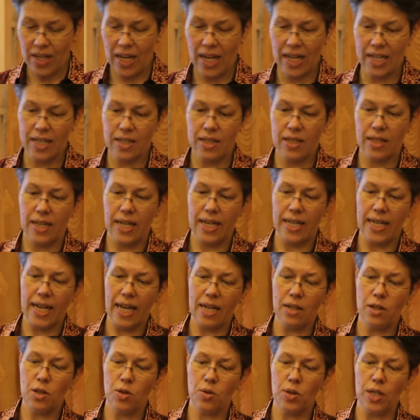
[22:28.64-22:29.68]
And
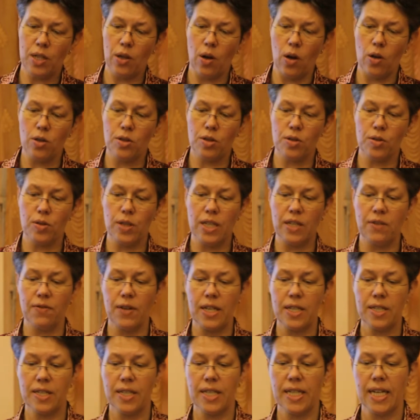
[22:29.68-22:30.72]
again, you can also
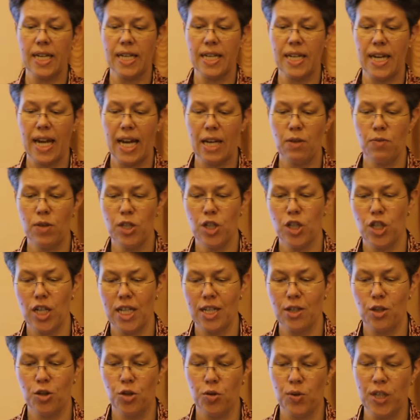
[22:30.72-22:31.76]
investigate language
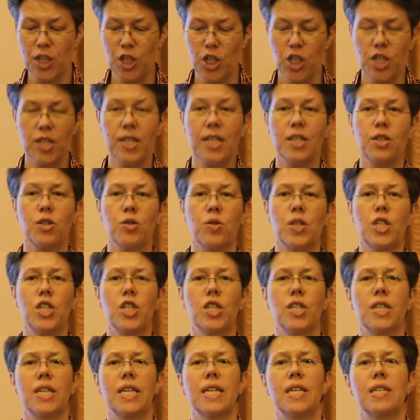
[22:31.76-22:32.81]
attrition.
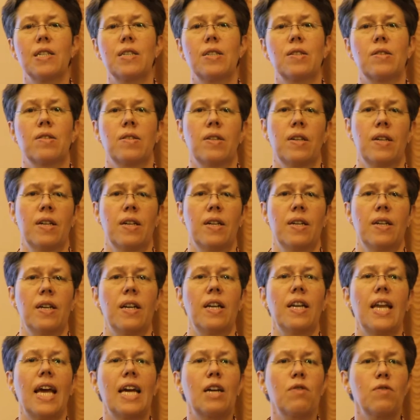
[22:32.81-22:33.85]
Attrition is
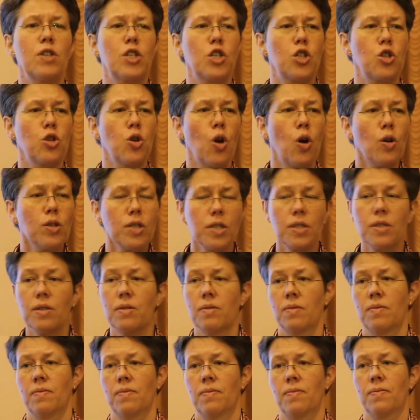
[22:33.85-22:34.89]
language
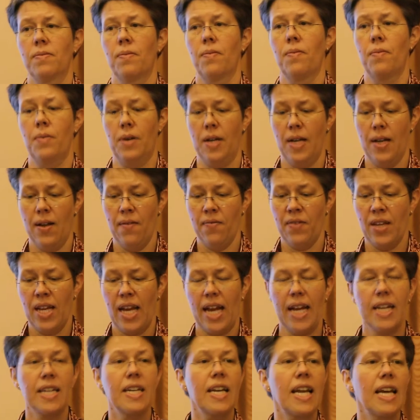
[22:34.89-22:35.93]
loss
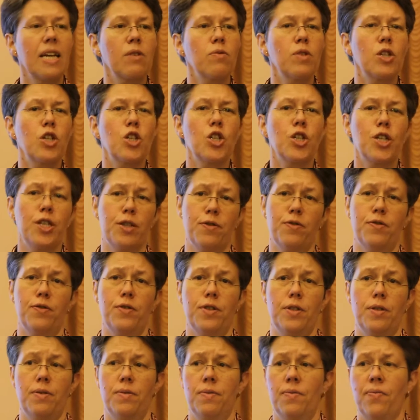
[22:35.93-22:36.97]
and language
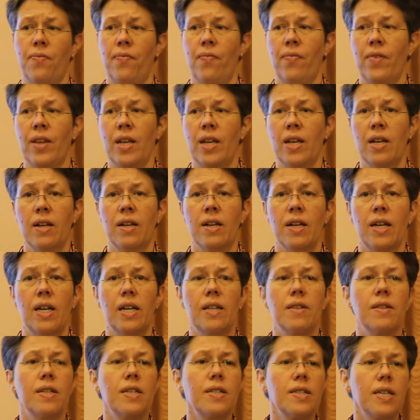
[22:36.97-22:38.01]
shift.
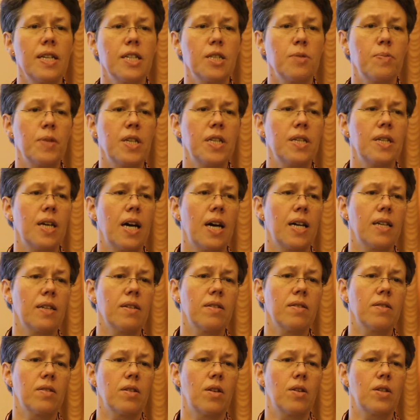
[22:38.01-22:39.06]
And this has been
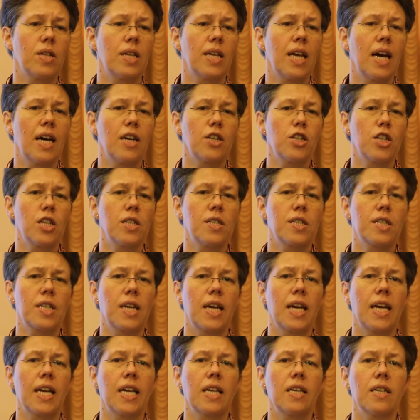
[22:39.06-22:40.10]
done on a larger
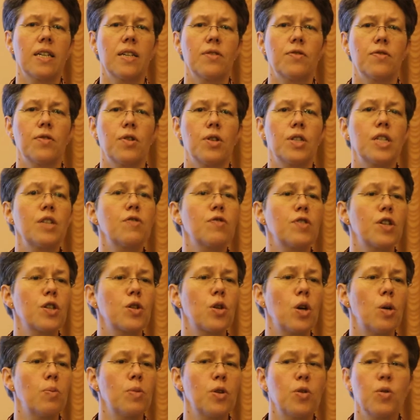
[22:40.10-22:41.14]
scale for different
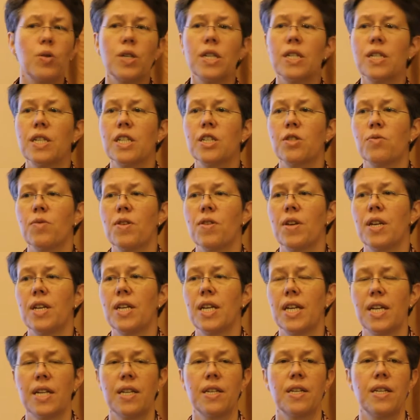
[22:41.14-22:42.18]
communities within
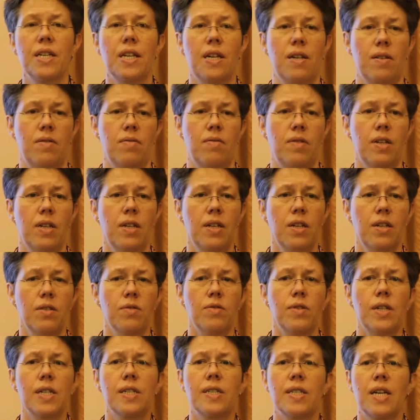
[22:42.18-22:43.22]
India.
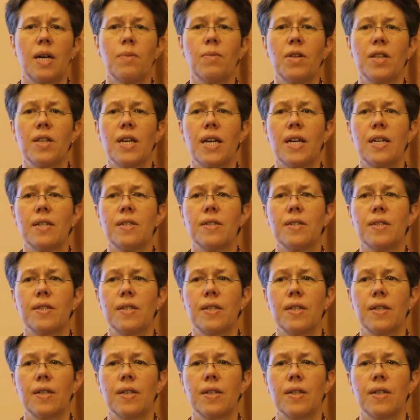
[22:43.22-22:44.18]
For example, there's